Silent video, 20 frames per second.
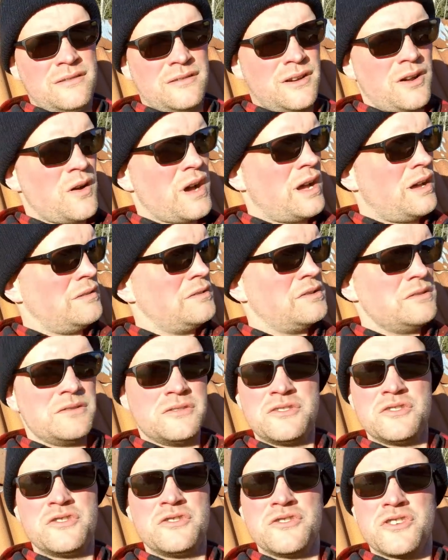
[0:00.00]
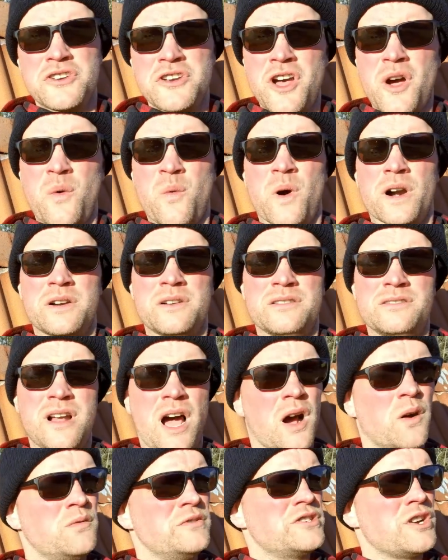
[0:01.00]
No, you, you know what
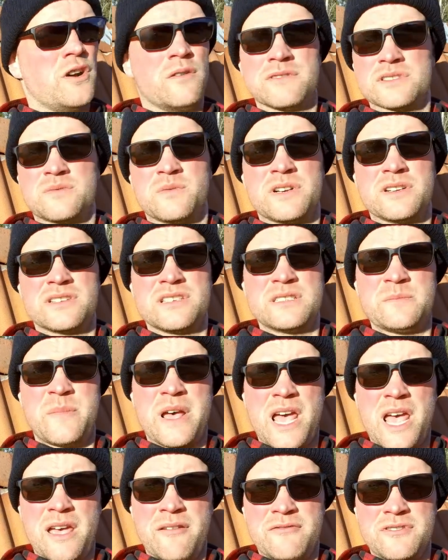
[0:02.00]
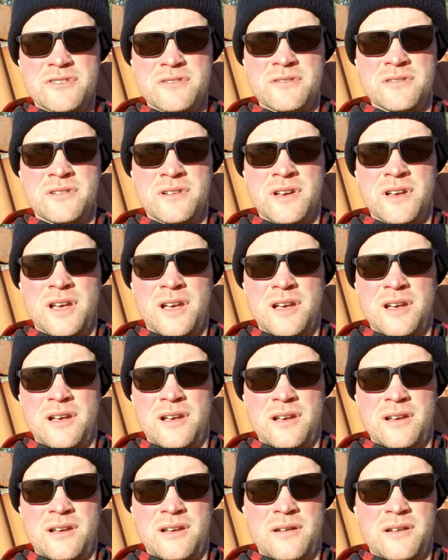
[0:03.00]
how Jehovah's Witnesses behave to
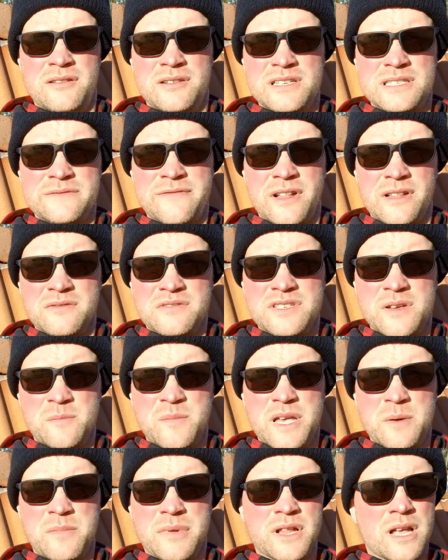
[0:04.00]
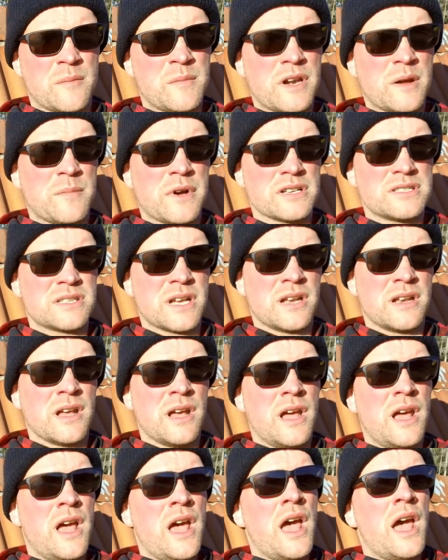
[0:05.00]
uh, disfellowship people. I'm an apostate.
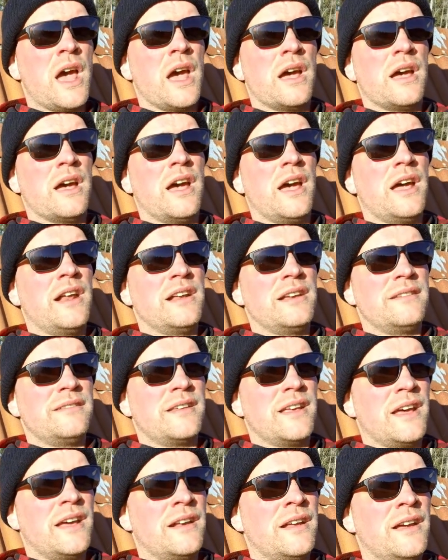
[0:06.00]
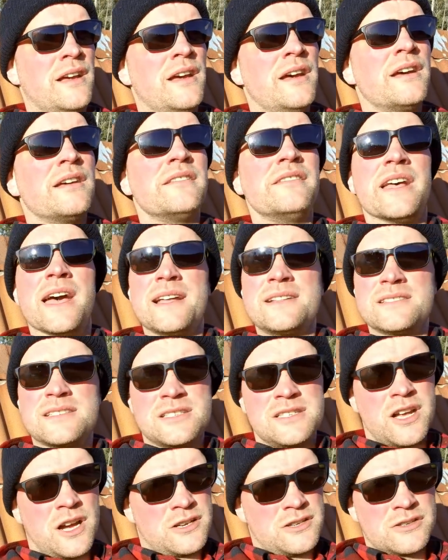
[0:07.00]
And he said,
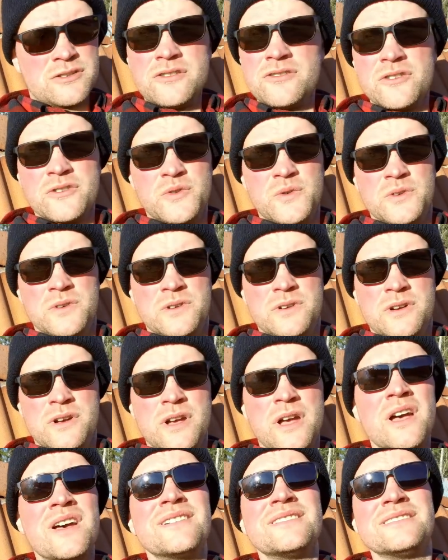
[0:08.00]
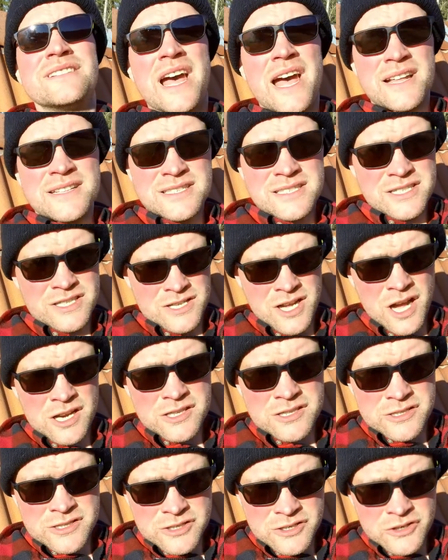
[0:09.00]
That's not true. That's not
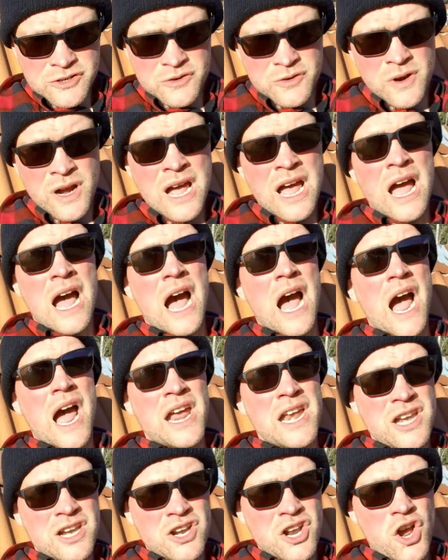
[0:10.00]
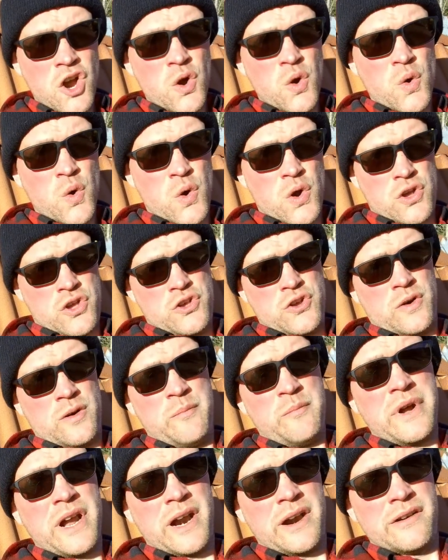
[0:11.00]
true. I know your
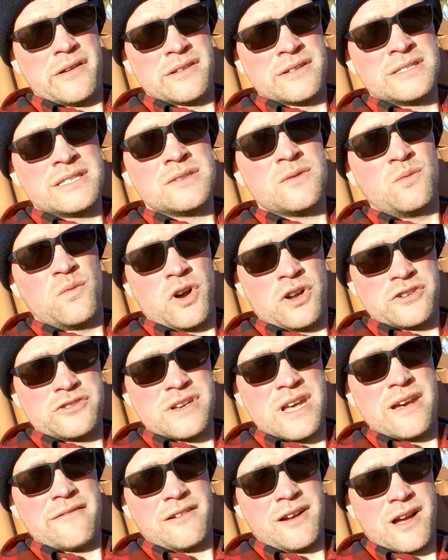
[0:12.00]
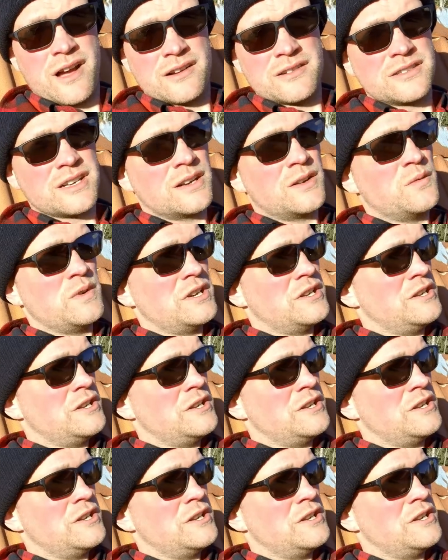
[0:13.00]
parents want to have contact with